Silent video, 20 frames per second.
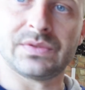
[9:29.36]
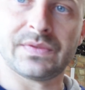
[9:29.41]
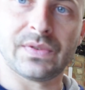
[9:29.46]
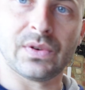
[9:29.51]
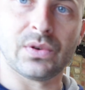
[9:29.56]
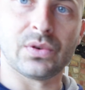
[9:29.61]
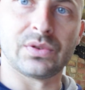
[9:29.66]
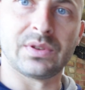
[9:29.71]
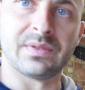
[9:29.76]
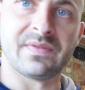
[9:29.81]

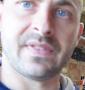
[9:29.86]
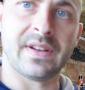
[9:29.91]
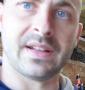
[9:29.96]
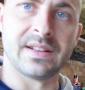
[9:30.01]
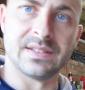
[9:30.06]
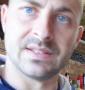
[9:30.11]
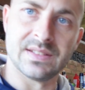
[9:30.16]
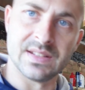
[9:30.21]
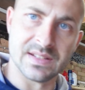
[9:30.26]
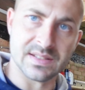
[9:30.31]
for the
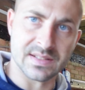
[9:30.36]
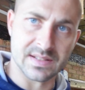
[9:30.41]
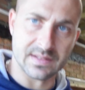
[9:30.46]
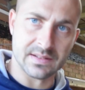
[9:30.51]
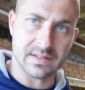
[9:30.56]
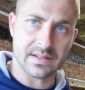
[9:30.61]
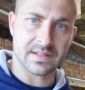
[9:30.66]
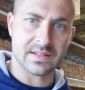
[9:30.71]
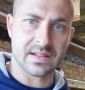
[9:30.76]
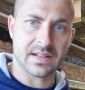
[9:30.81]
fences,
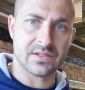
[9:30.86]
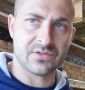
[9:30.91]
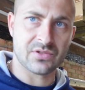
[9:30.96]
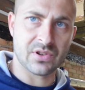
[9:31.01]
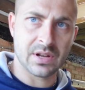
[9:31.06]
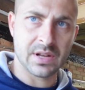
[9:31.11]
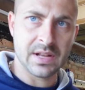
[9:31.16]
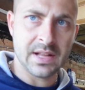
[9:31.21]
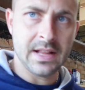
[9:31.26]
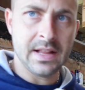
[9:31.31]

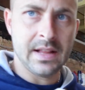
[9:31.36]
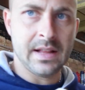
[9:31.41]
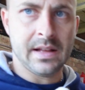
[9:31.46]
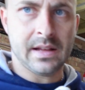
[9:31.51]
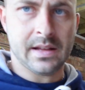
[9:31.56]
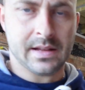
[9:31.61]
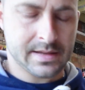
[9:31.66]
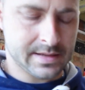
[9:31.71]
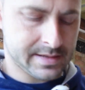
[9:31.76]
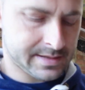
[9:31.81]
etc.
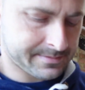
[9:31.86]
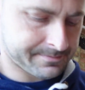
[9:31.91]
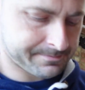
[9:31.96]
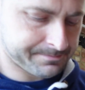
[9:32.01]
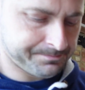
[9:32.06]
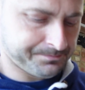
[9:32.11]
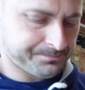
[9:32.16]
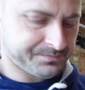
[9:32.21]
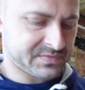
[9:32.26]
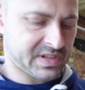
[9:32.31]

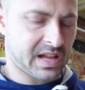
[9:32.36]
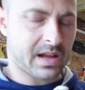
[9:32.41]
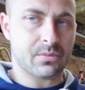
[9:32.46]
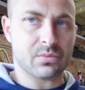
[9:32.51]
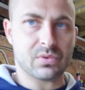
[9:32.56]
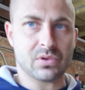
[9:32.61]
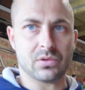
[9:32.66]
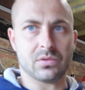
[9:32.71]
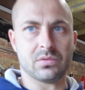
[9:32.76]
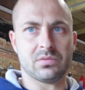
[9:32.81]

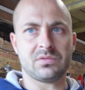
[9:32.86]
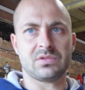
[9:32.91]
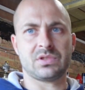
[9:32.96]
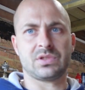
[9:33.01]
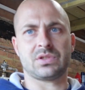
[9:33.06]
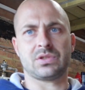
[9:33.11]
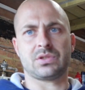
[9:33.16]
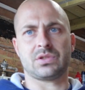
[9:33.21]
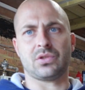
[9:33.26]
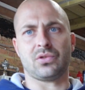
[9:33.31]
That will
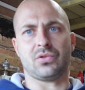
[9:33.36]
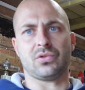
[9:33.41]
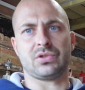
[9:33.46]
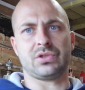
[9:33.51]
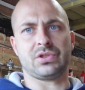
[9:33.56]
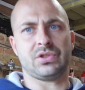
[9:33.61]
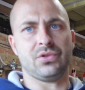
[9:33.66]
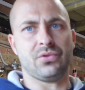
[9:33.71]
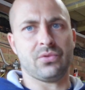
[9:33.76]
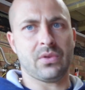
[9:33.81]

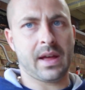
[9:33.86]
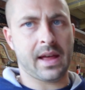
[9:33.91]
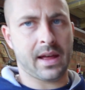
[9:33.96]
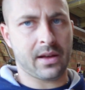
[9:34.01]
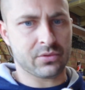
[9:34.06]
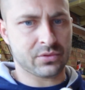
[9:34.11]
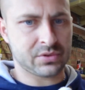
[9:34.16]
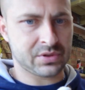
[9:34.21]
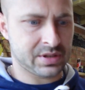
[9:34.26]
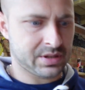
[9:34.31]
sort you
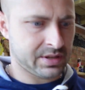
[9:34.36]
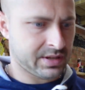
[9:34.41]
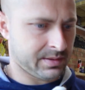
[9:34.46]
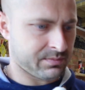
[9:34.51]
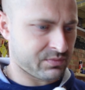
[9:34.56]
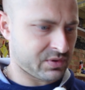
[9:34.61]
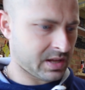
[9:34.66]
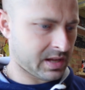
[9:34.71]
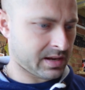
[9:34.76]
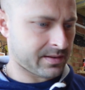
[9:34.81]
out
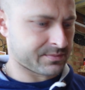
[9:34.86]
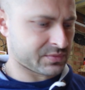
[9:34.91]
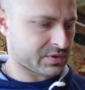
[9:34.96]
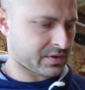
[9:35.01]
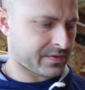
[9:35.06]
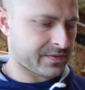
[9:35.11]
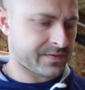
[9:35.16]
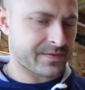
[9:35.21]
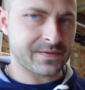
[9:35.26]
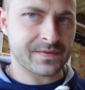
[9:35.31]
in terms
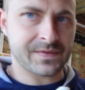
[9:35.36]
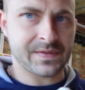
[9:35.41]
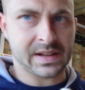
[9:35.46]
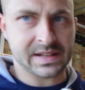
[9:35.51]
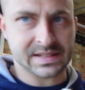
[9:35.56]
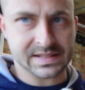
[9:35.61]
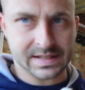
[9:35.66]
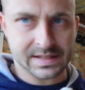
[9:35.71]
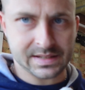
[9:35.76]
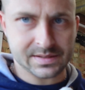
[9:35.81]
of
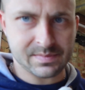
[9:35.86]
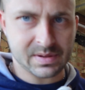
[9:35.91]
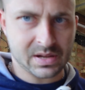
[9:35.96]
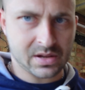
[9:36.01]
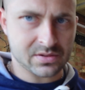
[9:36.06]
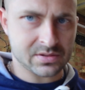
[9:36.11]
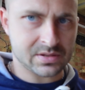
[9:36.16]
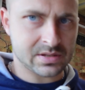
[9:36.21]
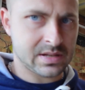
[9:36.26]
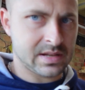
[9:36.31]
fixings,
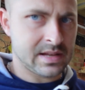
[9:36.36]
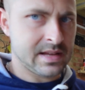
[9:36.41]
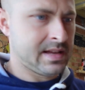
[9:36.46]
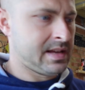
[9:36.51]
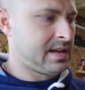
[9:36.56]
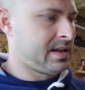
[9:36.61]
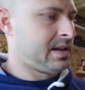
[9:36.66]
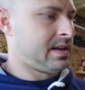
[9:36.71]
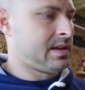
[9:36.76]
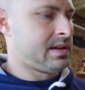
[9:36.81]
because
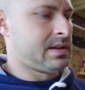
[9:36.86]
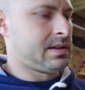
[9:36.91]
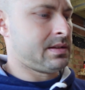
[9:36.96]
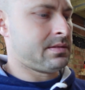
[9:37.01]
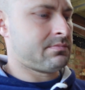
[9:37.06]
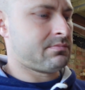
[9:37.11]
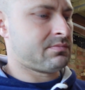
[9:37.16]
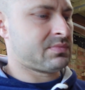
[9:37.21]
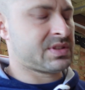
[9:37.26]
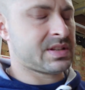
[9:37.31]

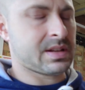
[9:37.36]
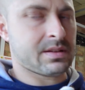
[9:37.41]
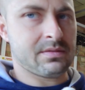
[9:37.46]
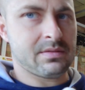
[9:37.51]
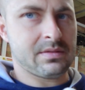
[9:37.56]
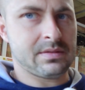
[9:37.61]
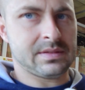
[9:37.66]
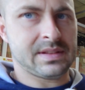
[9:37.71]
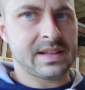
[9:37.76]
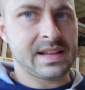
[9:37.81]

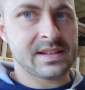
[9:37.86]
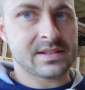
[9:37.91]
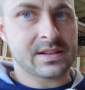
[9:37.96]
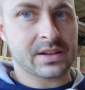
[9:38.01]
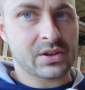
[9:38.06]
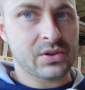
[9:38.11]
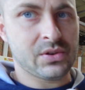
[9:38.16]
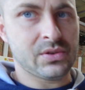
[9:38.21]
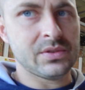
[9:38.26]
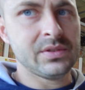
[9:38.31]
these are
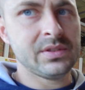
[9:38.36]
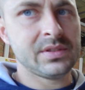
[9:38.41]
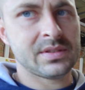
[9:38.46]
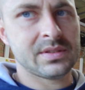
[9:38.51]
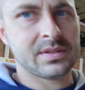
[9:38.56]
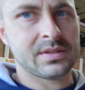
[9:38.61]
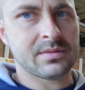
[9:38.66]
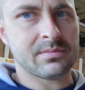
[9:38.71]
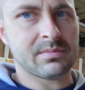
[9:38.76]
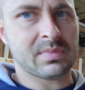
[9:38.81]
good,
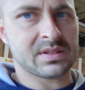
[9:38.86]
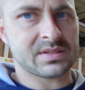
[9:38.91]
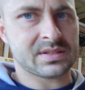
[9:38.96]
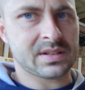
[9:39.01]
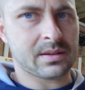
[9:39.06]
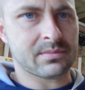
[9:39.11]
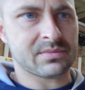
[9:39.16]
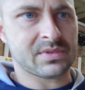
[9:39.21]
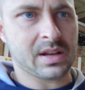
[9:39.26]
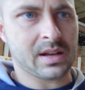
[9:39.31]
but
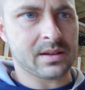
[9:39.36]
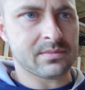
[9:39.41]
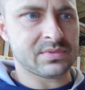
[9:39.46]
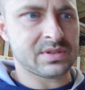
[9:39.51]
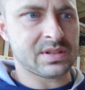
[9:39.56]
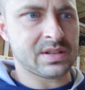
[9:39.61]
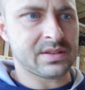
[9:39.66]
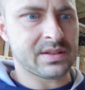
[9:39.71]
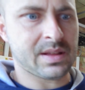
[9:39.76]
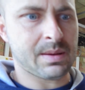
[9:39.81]

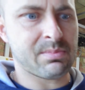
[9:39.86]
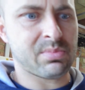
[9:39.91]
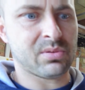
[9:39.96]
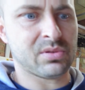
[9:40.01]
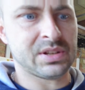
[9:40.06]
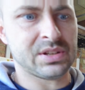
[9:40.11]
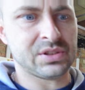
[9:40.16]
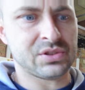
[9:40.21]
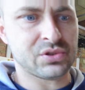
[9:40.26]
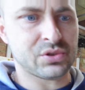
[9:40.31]
sometimes they
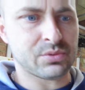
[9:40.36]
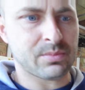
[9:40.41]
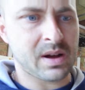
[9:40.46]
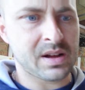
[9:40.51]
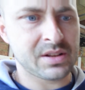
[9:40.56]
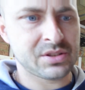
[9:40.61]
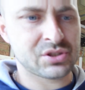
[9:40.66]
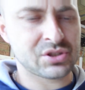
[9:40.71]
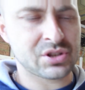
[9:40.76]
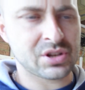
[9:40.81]
pull in too
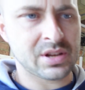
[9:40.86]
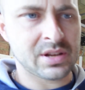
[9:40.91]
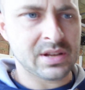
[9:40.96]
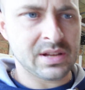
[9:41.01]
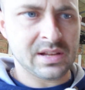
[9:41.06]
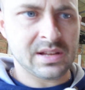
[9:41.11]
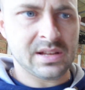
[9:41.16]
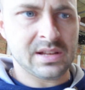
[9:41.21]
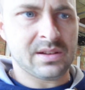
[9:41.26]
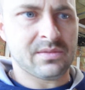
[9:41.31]
much.
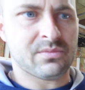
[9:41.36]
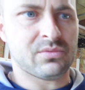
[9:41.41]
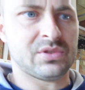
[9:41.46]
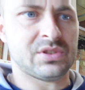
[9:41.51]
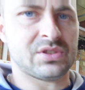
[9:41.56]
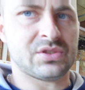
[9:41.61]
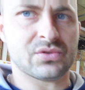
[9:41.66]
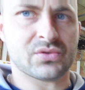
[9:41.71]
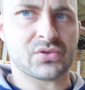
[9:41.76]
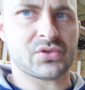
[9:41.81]
Wood
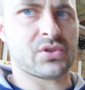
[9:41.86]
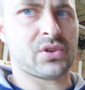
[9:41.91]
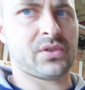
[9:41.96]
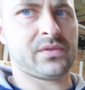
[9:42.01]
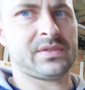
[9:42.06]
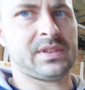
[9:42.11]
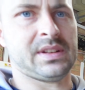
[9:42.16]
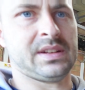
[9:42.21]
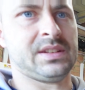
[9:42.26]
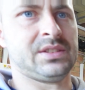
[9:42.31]
is too
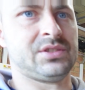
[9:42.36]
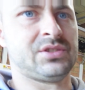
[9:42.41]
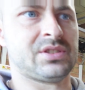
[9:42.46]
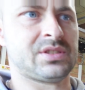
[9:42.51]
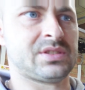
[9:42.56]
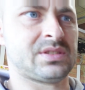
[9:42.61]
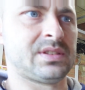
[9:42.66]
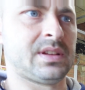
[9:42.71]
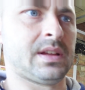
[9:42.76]
soft, and it just,